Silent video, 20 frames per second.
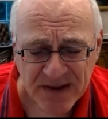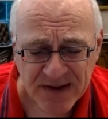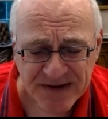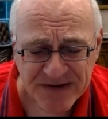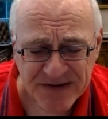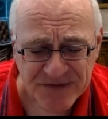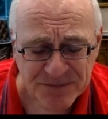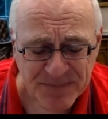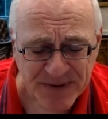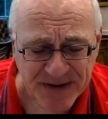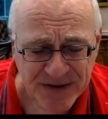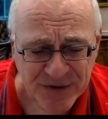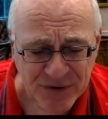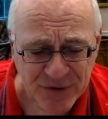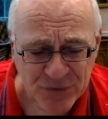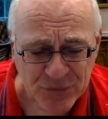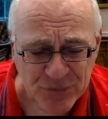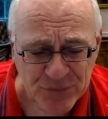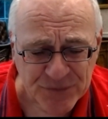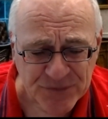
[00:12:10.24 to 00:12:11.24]
is being
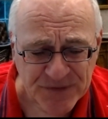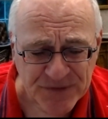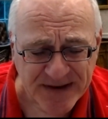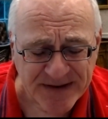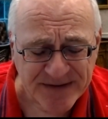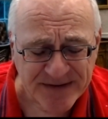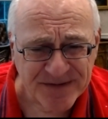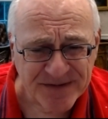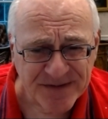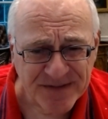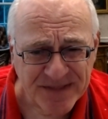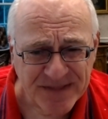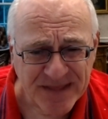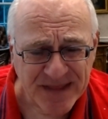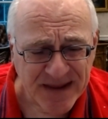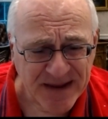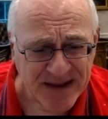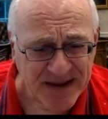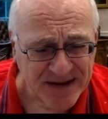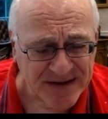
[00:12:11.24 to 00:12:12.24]
used is
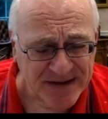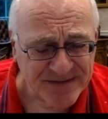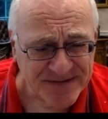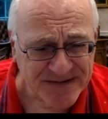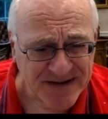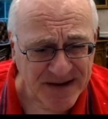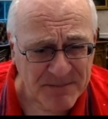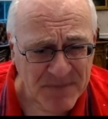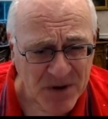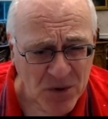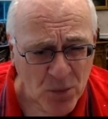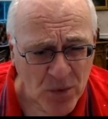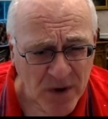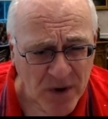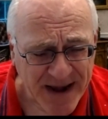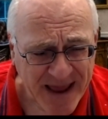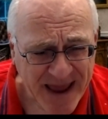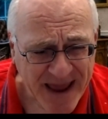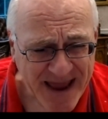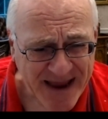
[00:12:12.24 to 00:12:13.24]
the
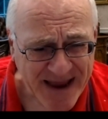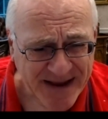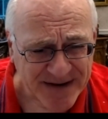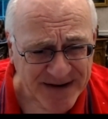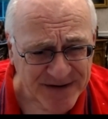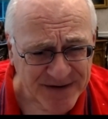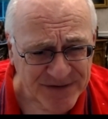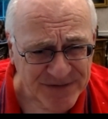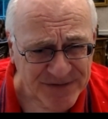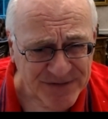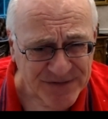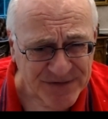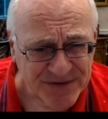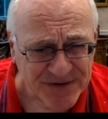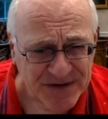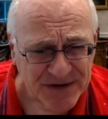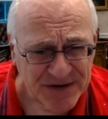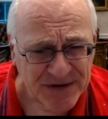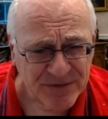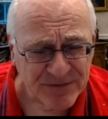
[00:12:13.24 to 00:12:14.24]
sigma-1 agonist,
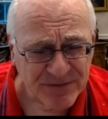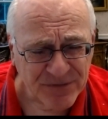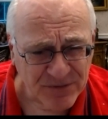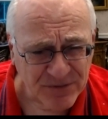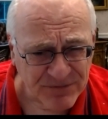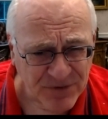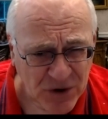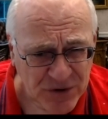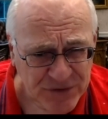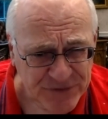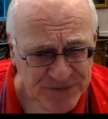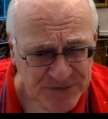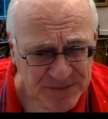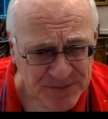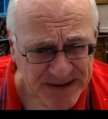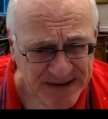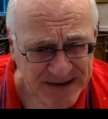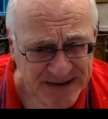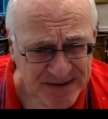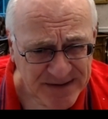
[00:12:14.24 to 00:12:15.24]

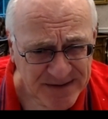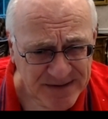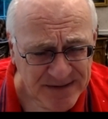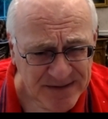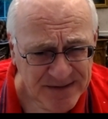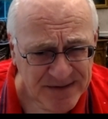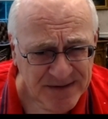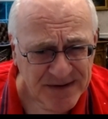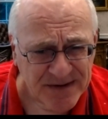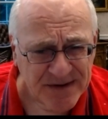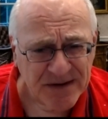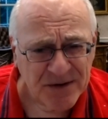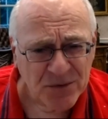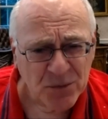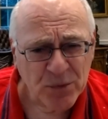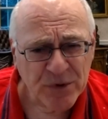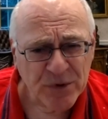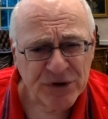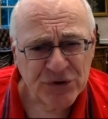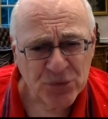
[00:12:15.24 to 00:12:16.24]
fluvoxamine,
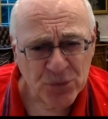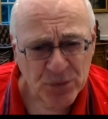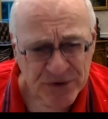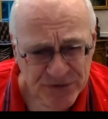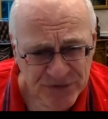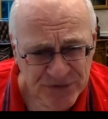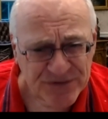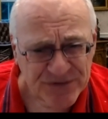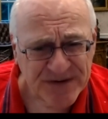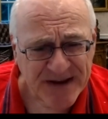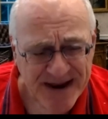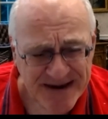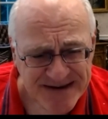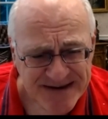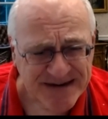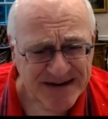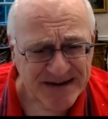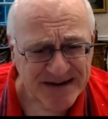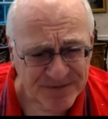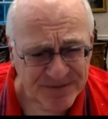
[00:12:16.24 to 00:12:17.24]
which is
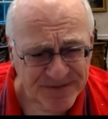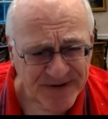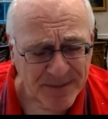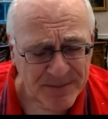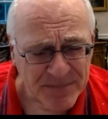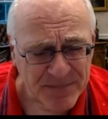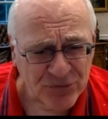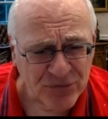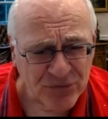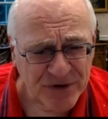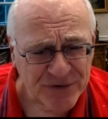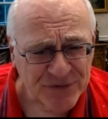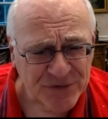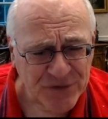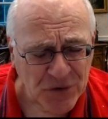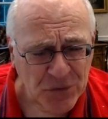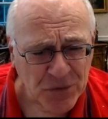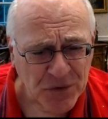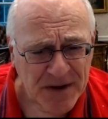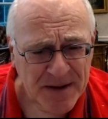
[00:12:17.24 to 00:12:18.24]
anti-inflammatory.
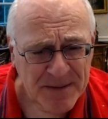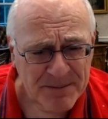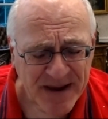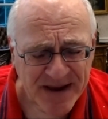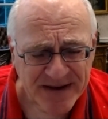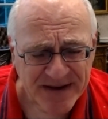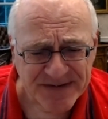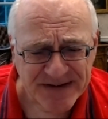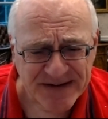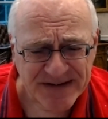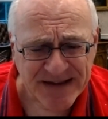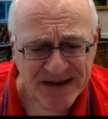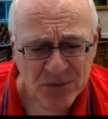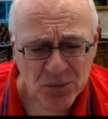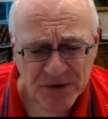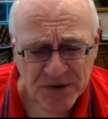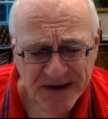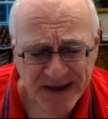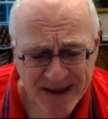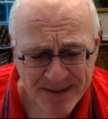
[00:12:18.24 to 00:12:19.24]
So basically
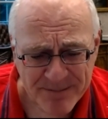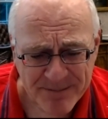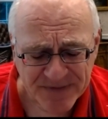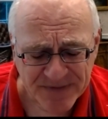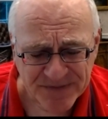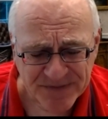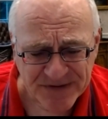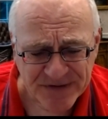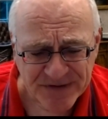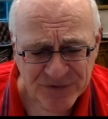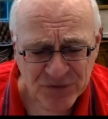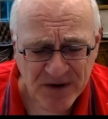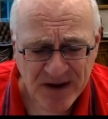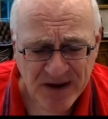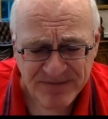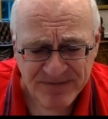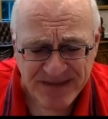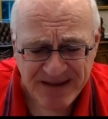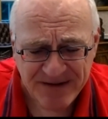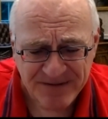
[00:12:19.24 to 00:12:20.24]
what happens is you
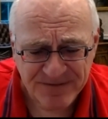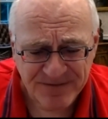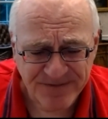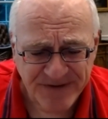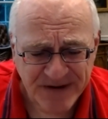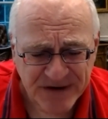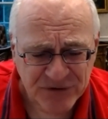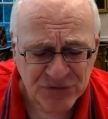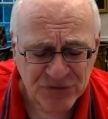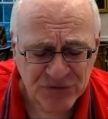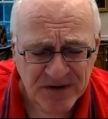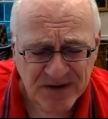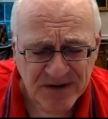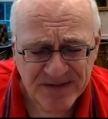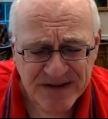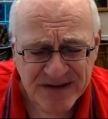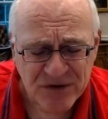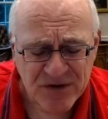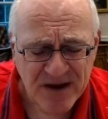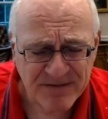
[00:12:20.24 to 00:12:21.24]
have the infection and
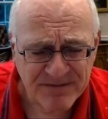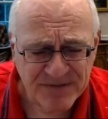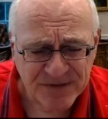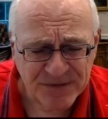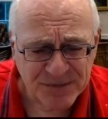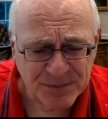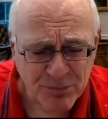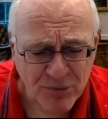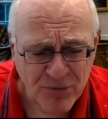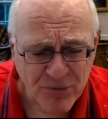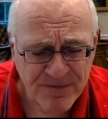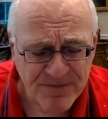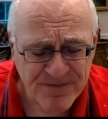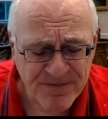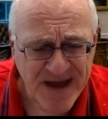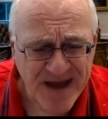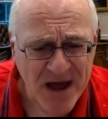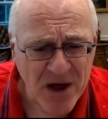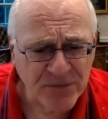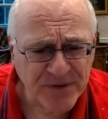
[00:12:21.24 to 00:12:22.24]
then you have this
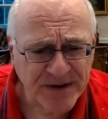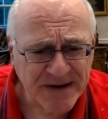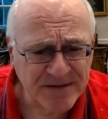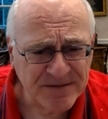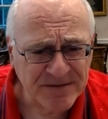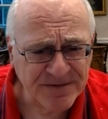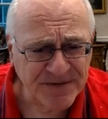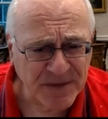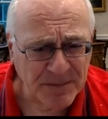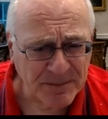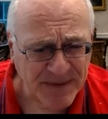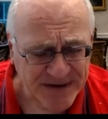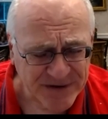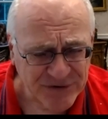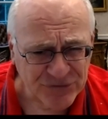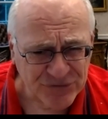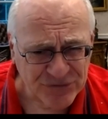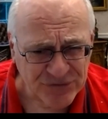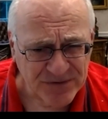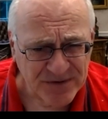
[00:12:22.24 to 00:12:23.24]
profound
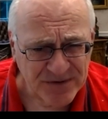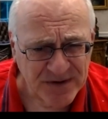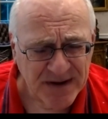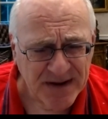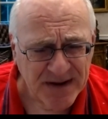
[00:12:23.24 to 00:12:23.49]
inflammation.